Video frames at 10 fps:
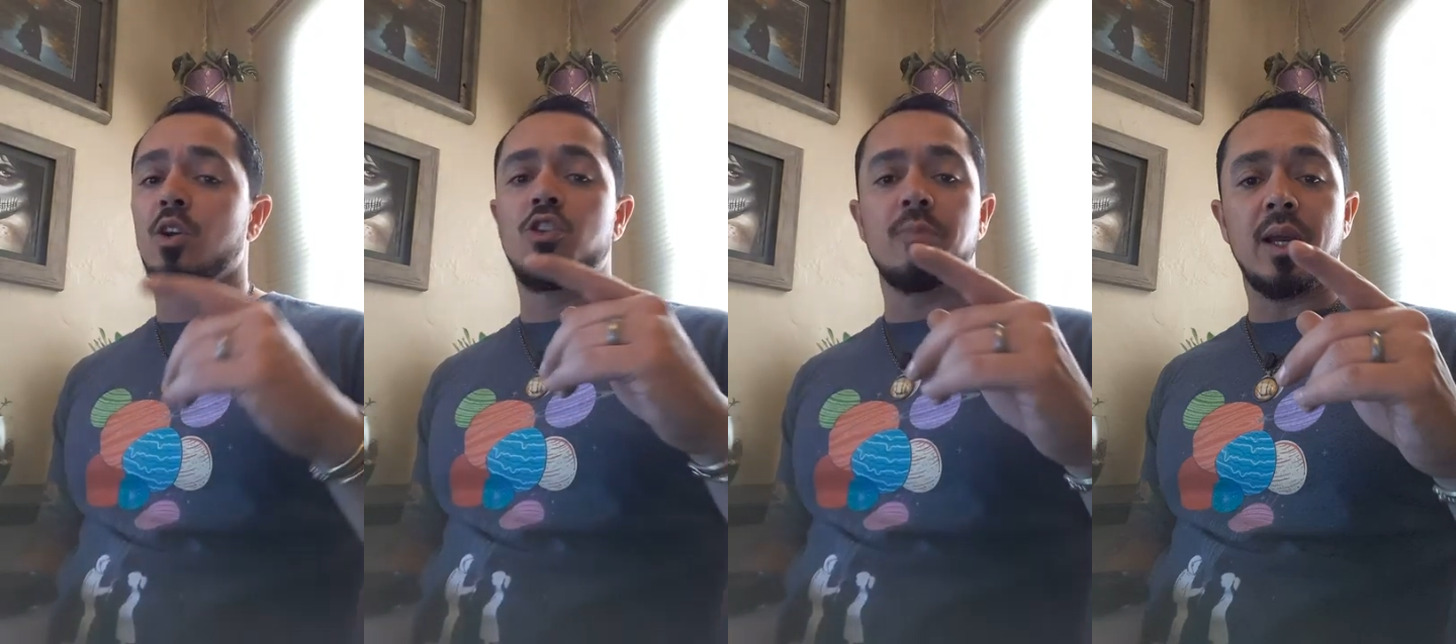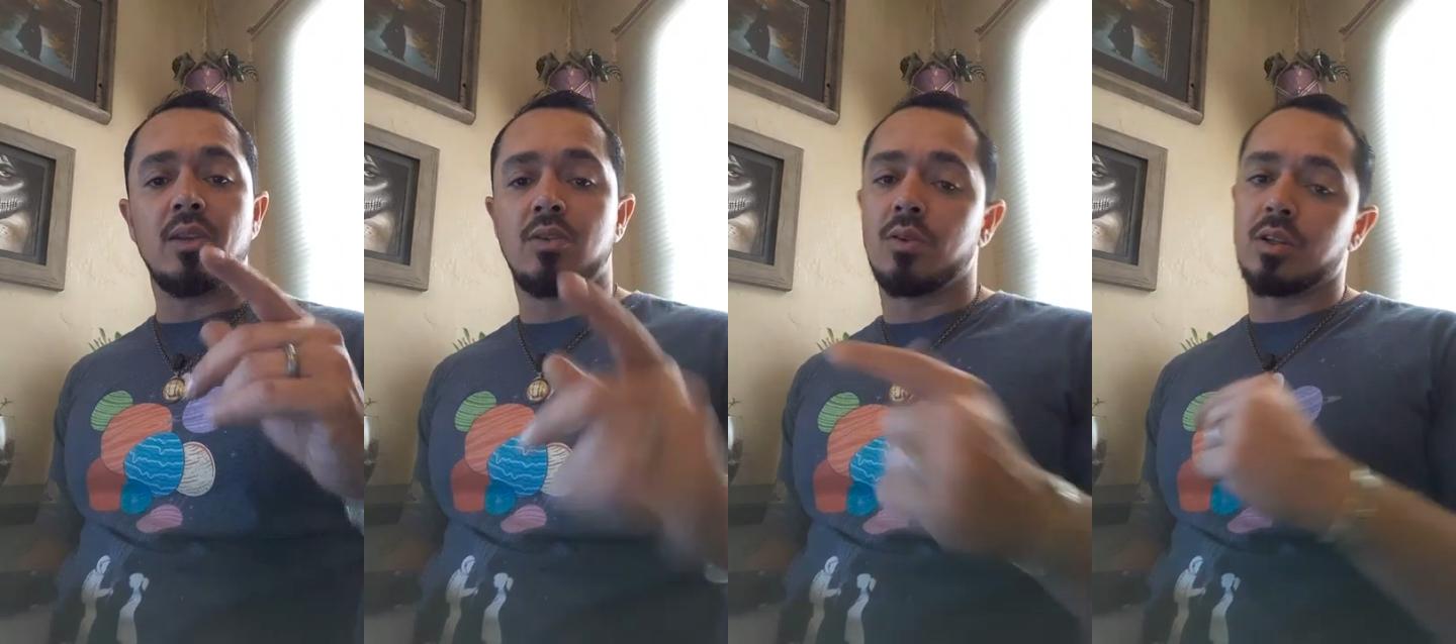you've
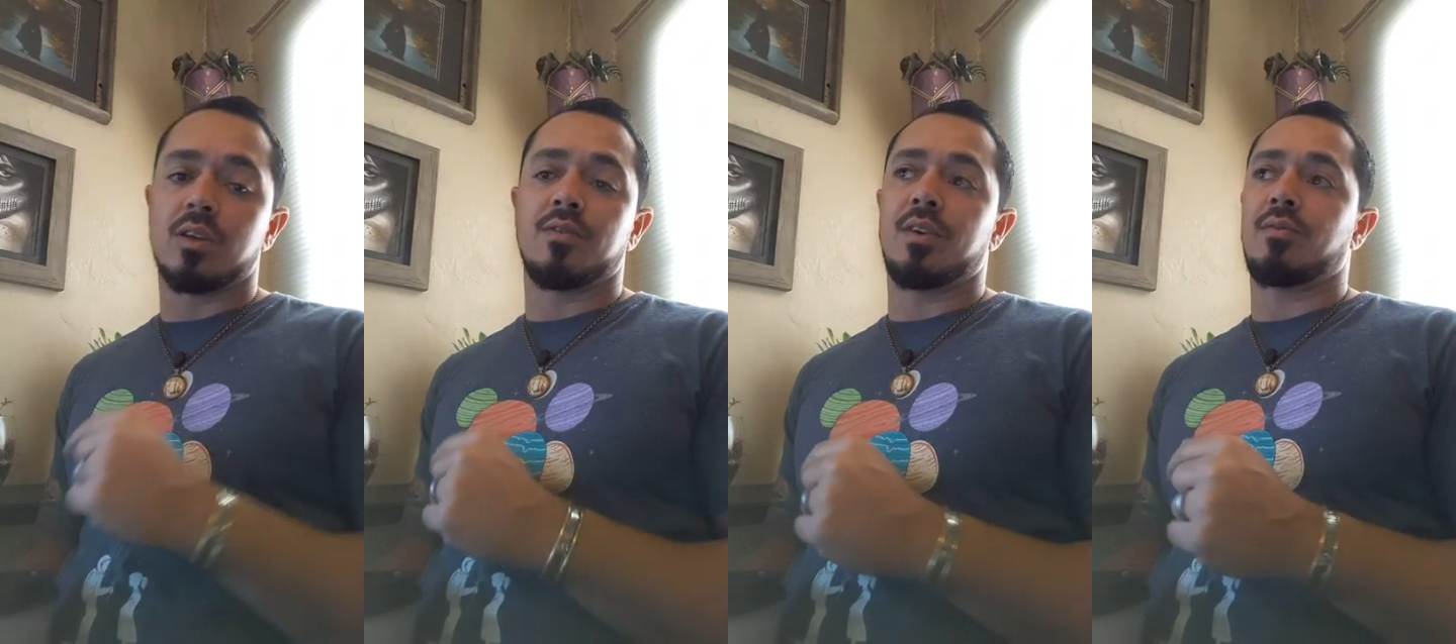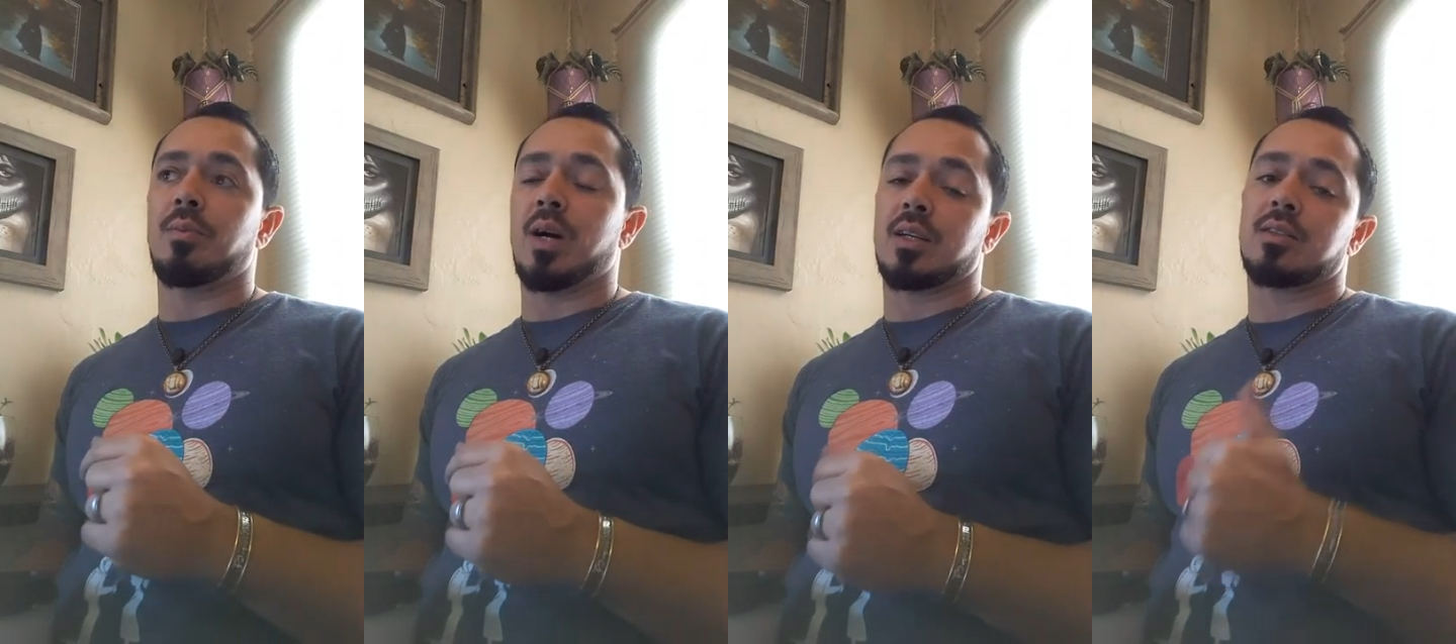made two hundred
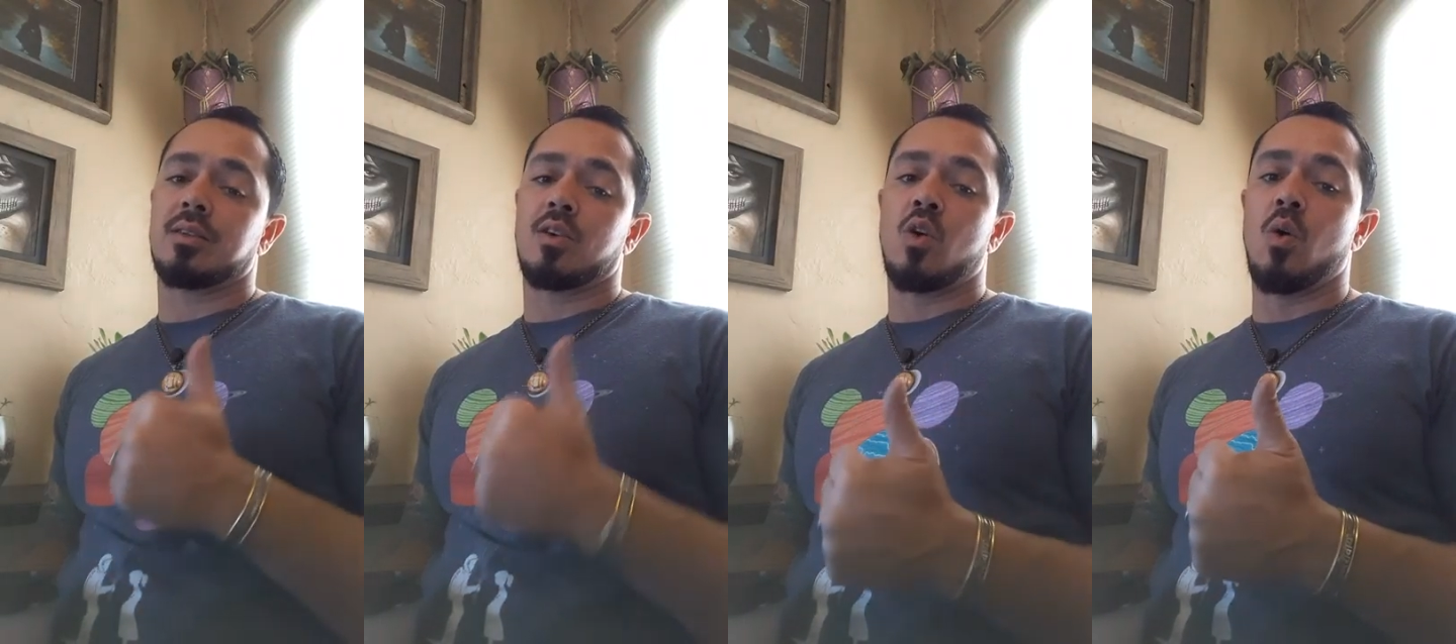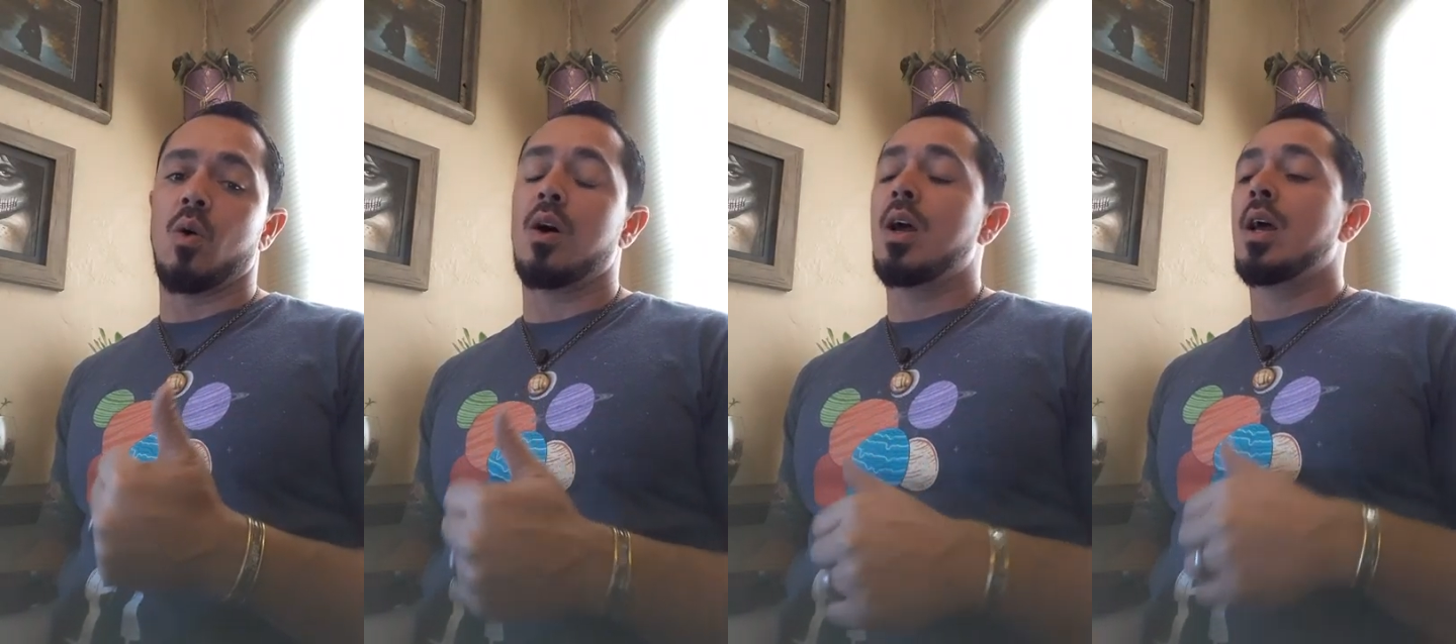fifty bucks.
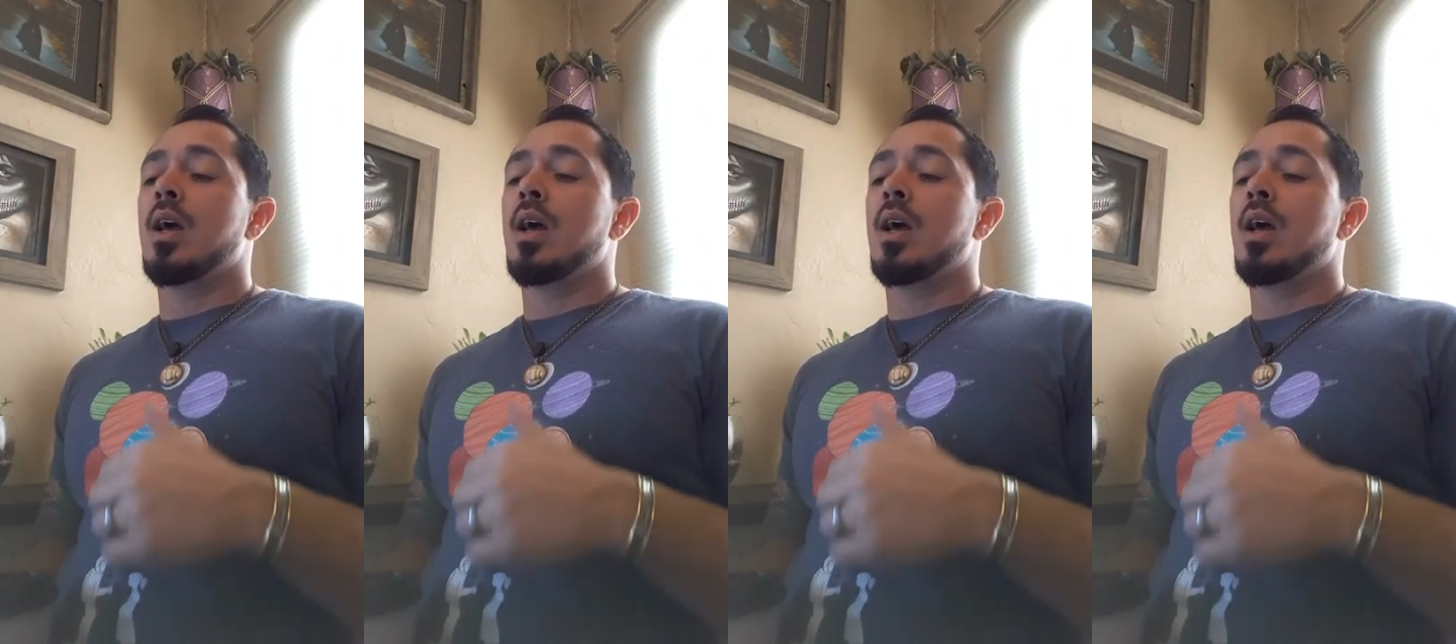Cool.